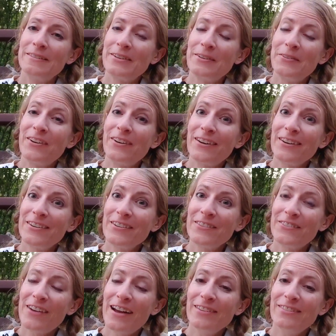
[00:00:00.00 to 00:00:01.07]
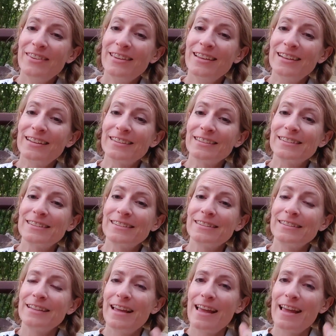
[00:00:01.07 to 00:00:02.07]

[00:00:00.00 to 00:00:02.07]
So what are your 5 things?